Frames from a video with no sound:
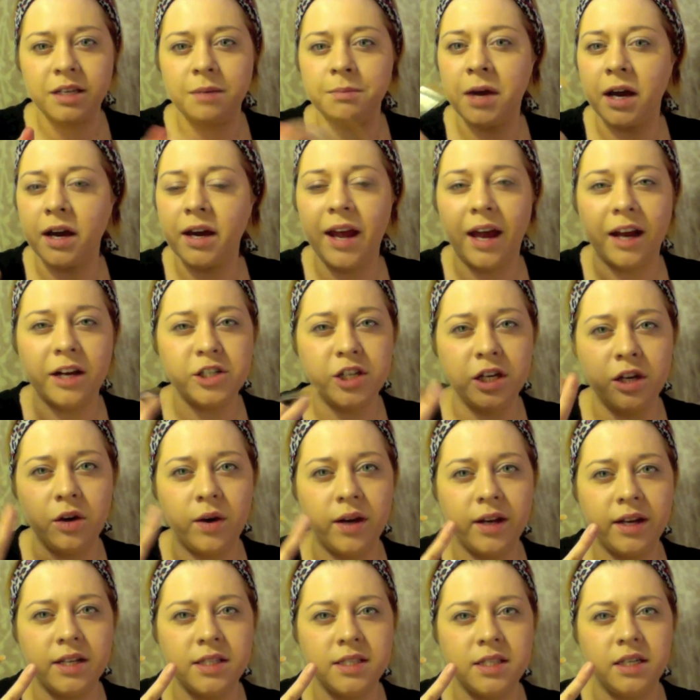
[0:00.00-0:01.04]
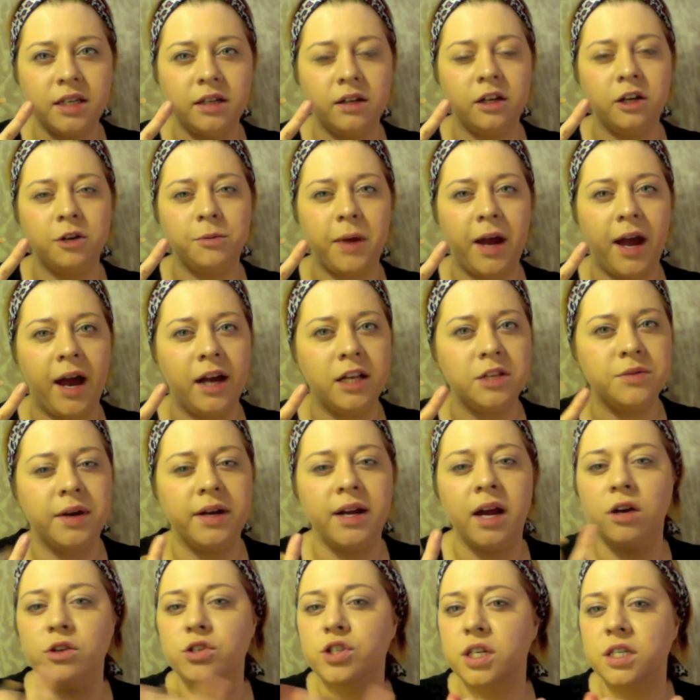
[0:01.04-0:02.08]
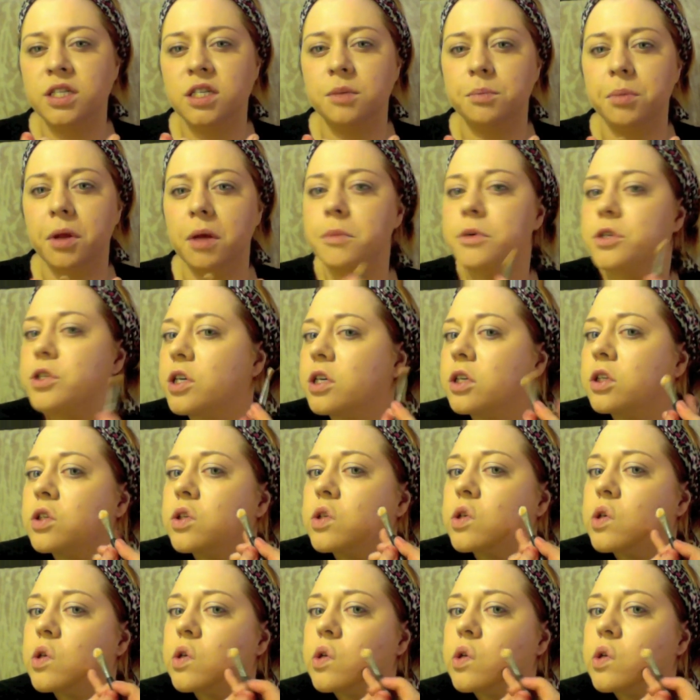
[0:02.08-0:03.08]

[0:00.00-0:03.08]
I'm not going to actually go and conceal under my eyes right now, just the blemishes.